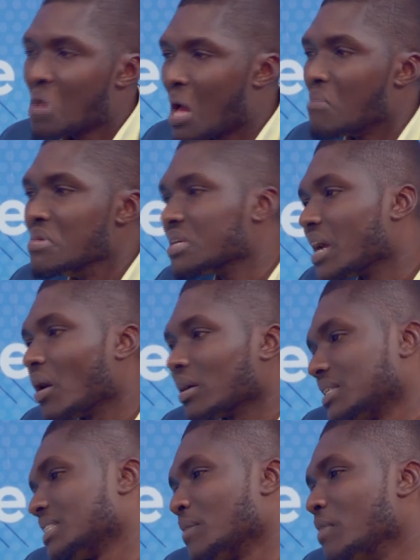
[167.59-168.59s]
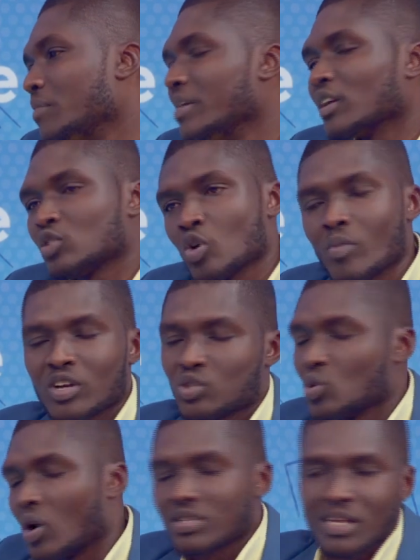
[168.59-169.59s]
a Mikel Arteta, maybe a Thomas
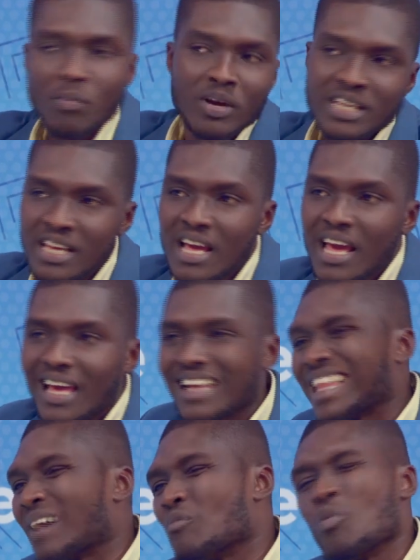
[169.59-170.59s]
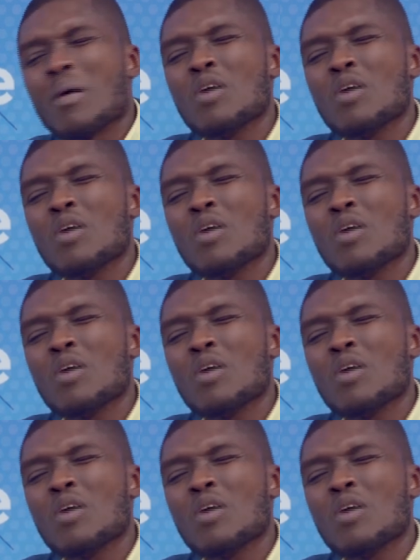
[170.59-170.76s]
Tuchel, somebody in that mode.